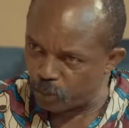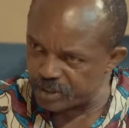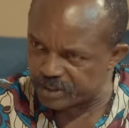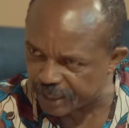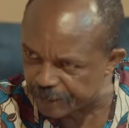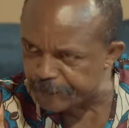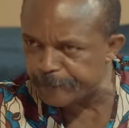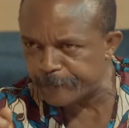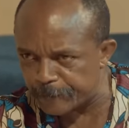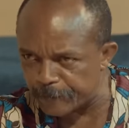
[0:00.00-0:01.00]
I always tell
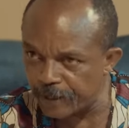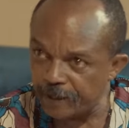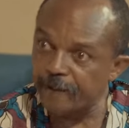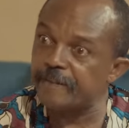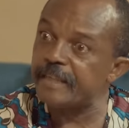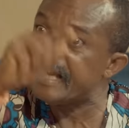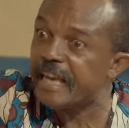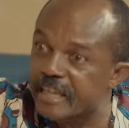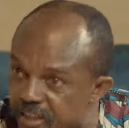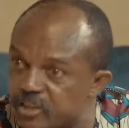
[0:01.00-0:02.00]
you, the
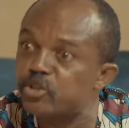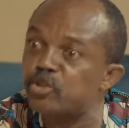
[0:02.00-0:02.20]
end